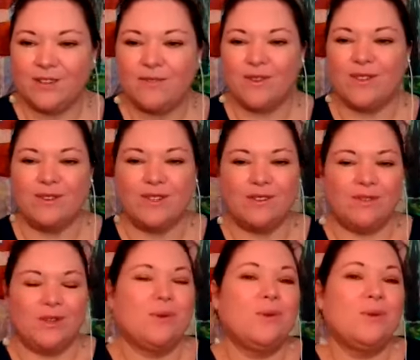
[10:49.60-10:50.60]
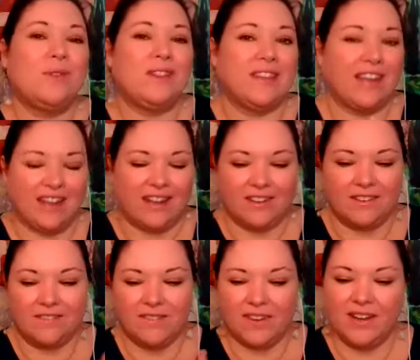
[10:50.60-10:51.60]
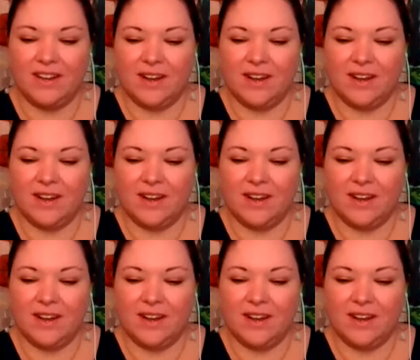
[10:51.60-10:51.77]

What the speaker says: So for those of you who love